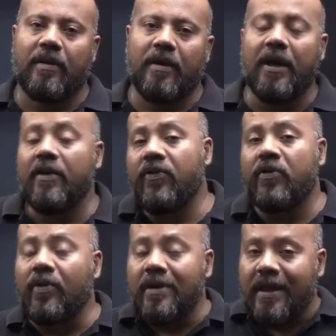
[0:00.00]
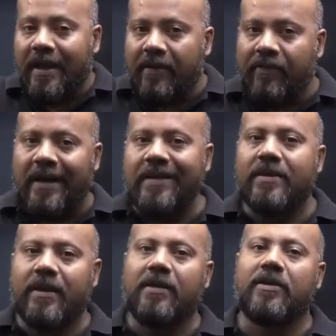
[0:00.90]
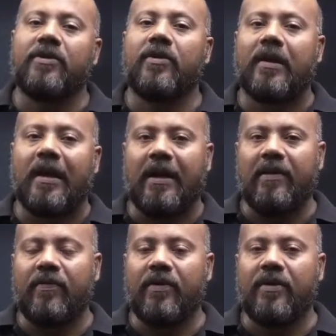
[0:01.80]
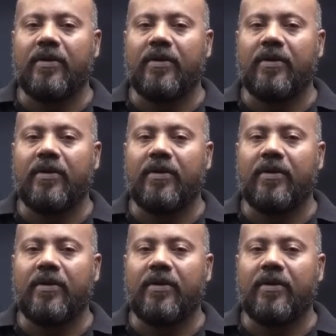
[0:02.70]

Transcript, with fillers: And if you don't sacrifice things in your life,